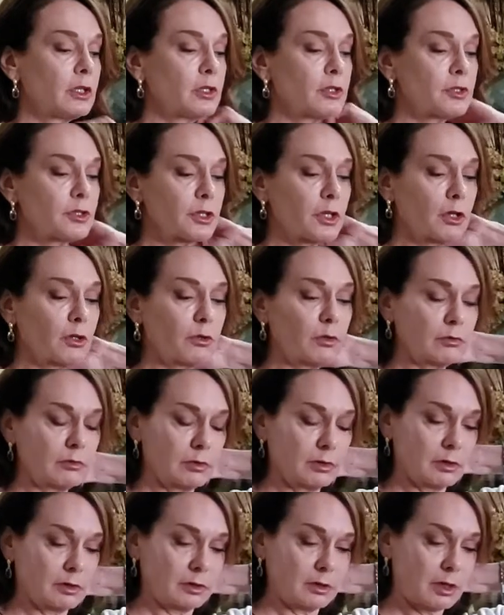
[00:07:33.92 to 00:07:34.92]
So
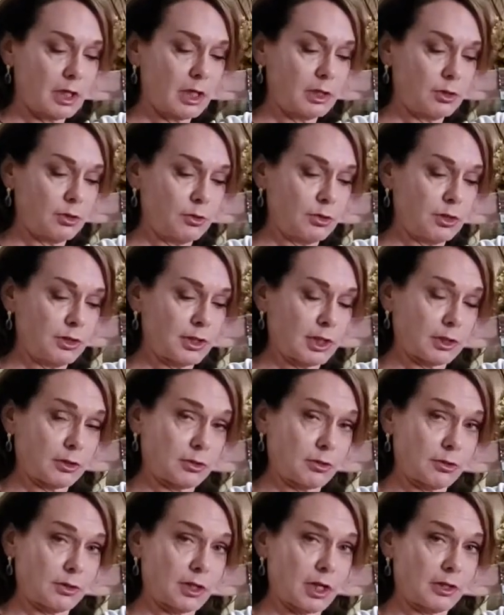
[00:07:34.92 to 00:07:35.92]
I do these
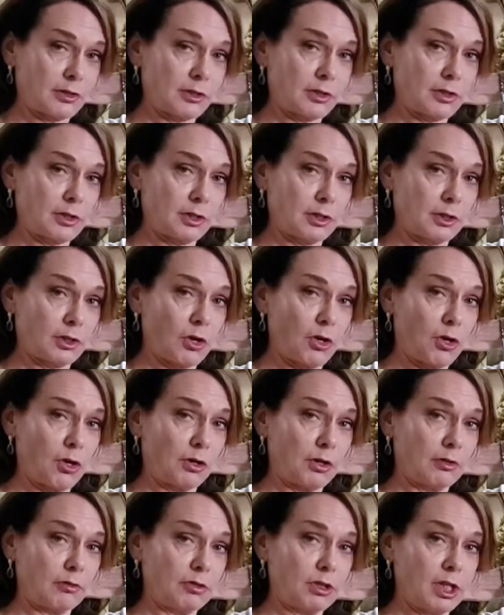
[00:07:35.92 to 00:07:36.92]
exercises in the
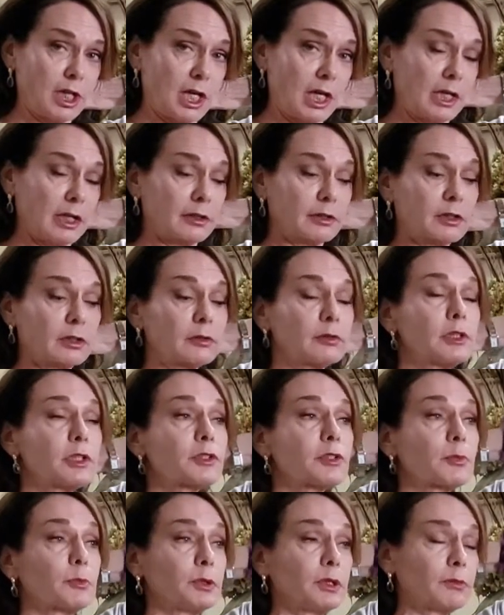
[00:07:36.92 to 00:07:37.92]
car every day. I can
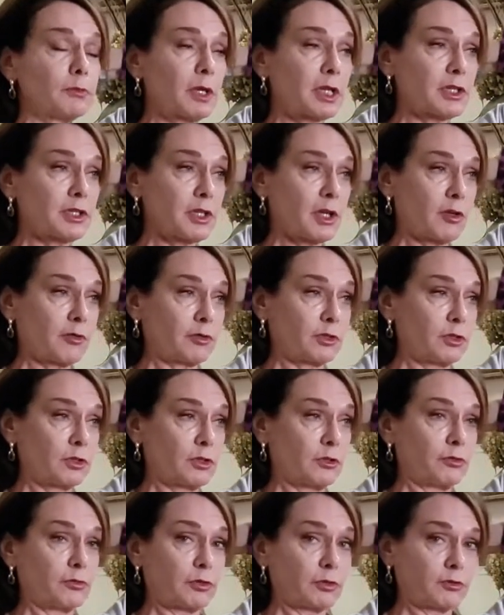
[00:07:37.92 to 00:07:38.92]
discipline myself to
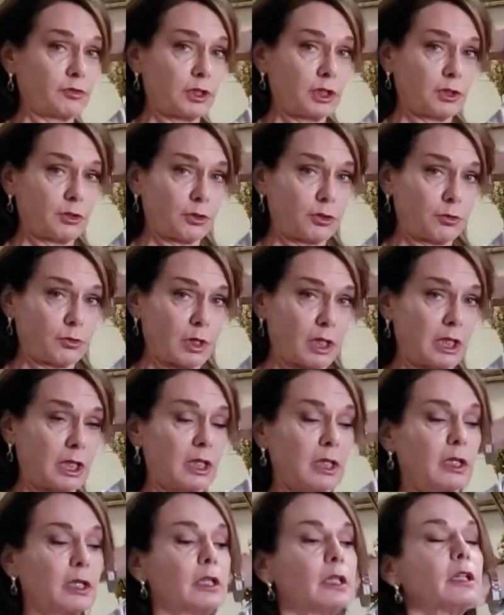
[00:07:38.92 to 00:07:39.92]
do 15 or
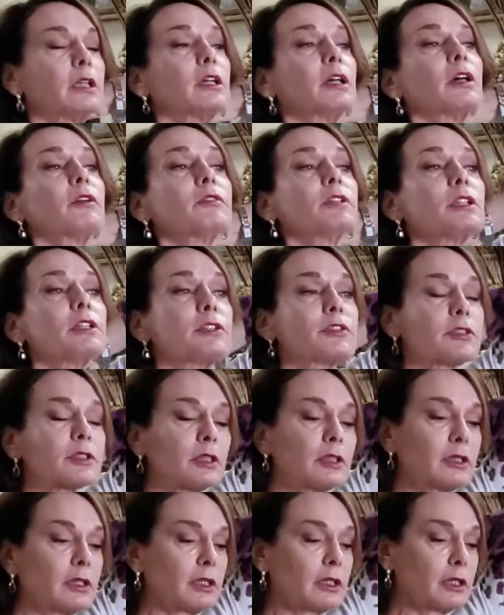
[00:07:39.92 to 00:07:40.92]
20 of these
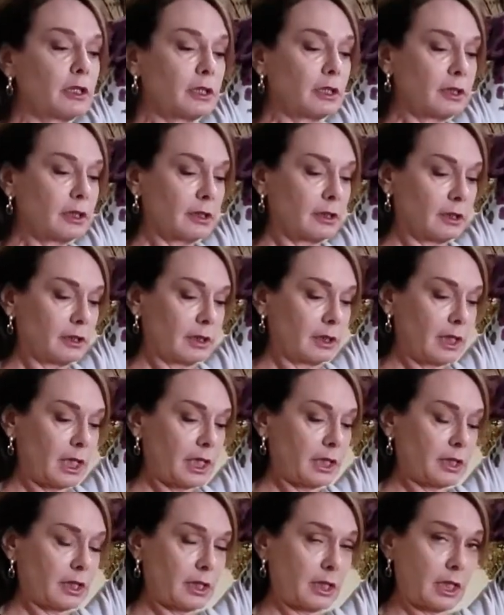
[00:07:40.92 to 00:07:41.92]

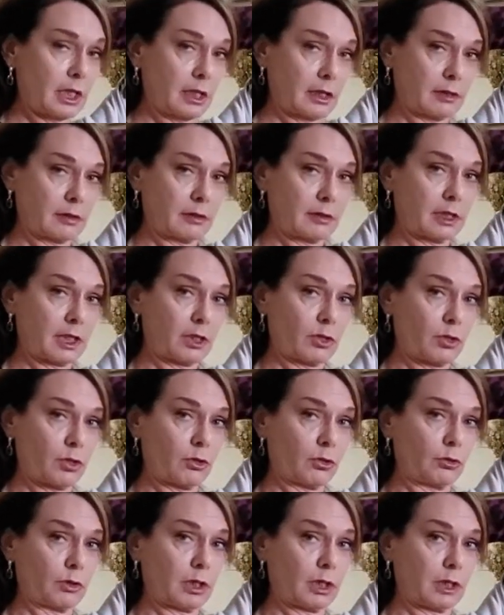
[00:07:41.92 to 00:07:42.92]
lengthening and
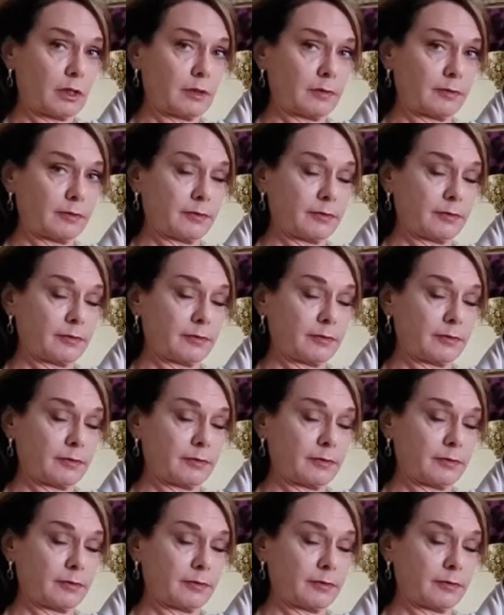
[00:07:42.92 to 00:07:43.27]
holding.